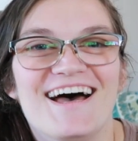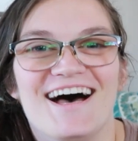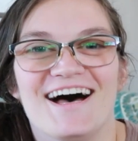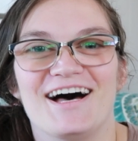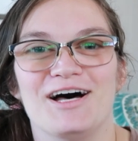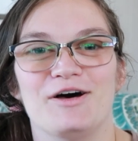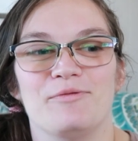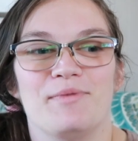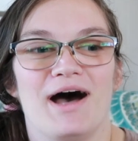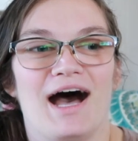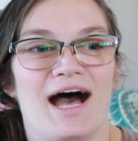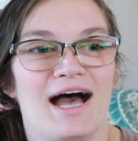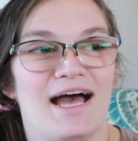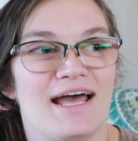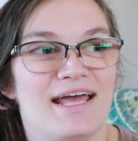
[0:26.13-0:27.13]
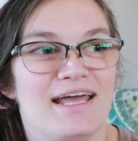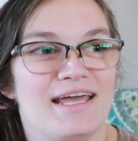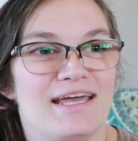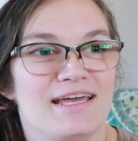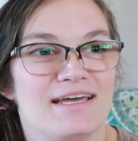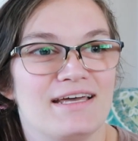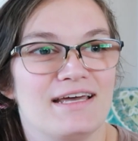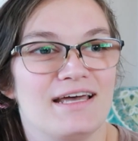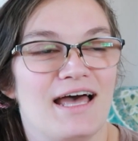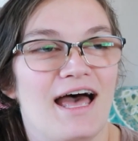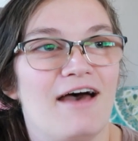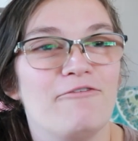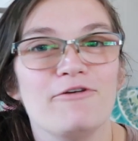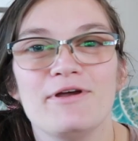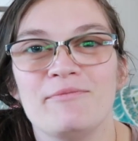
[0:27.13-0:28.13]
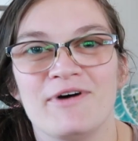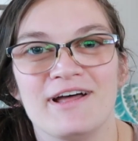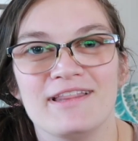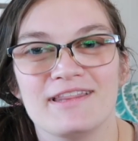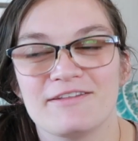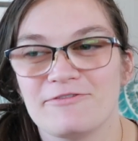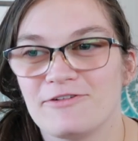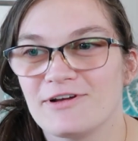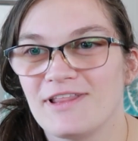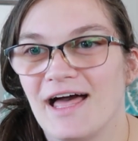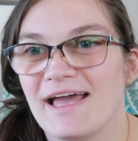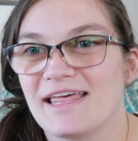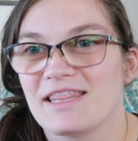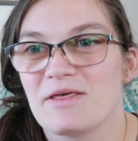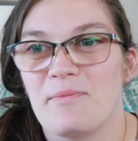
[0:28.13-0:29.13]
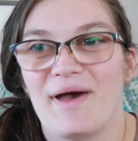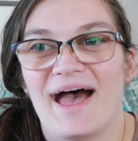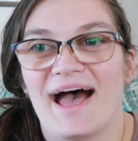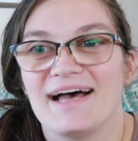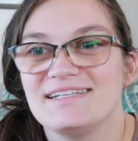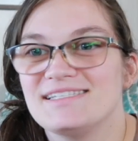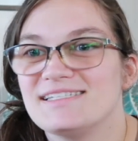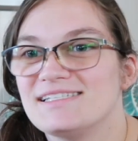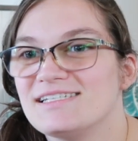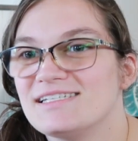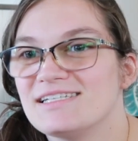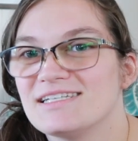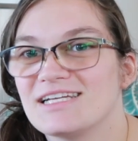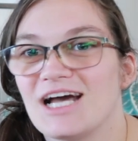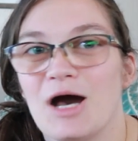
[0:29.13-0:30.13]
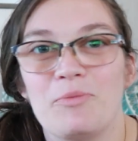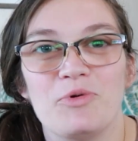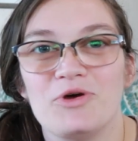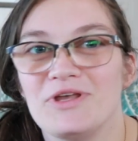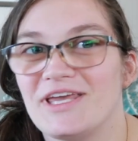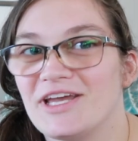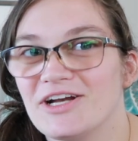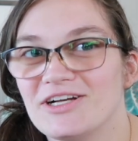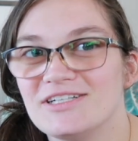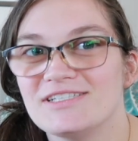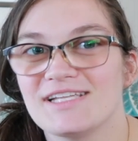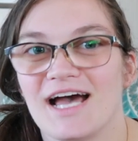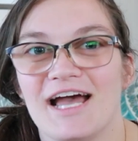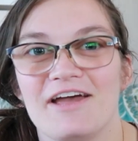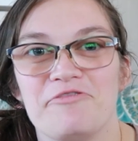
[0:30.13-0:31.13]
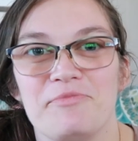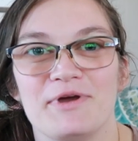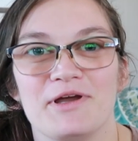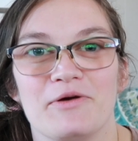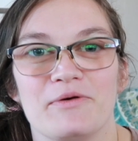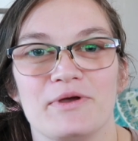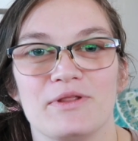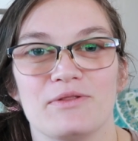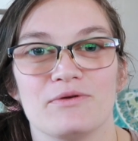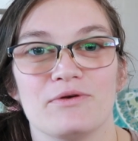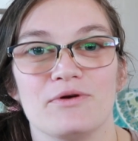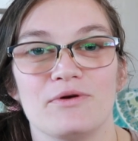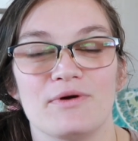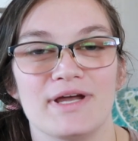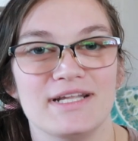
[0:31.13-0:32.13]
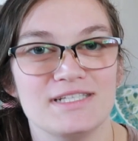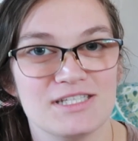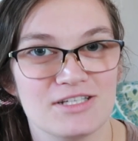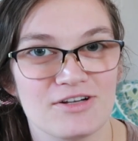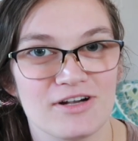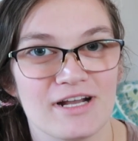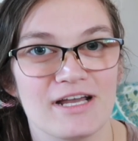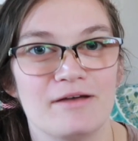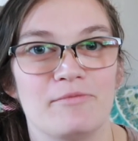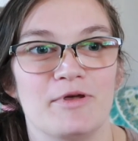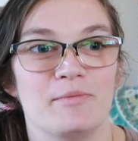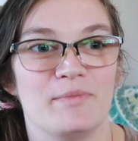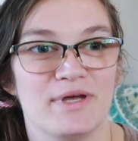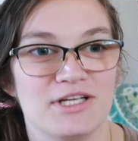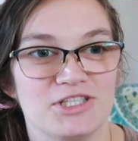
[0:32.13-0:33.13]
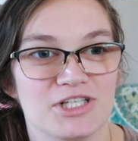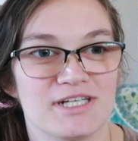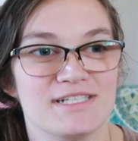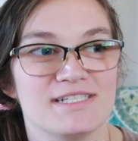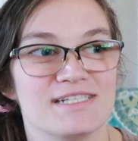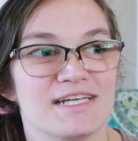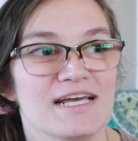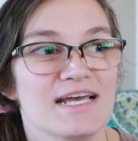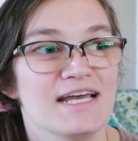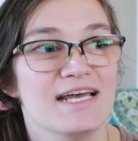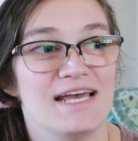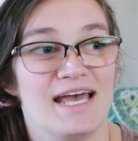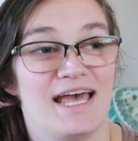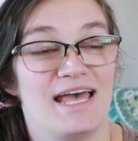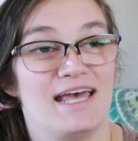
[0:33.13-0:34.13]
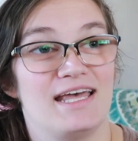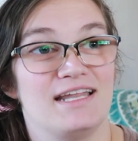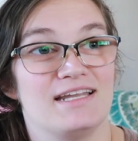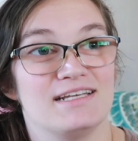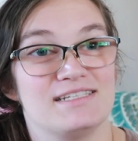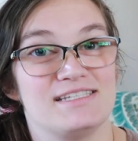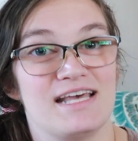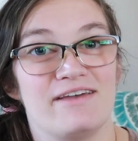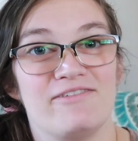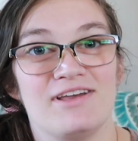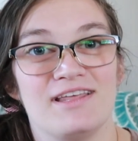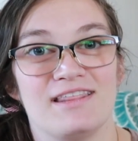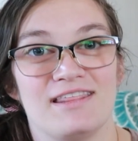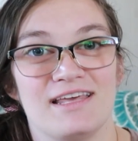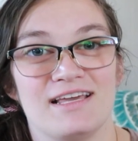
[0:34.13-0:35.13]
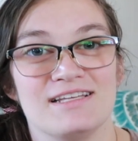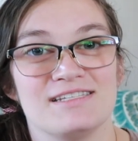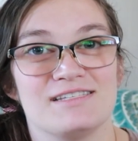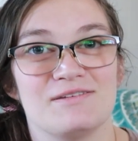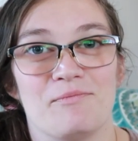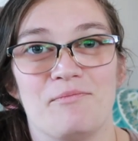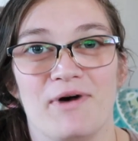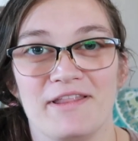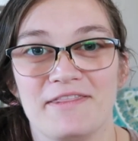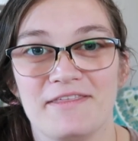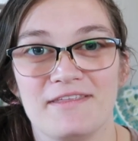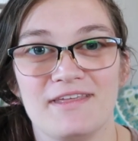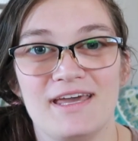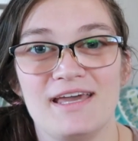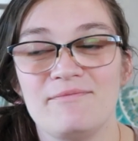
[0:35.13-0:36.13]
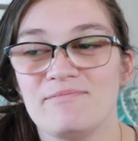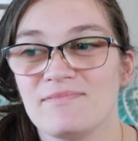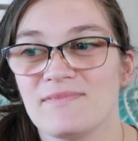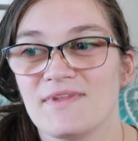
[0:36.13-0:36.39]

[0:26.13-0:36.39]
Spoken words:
Every month for like the past couple years, I have been going through Instagram and Pinterest and saving things monthly.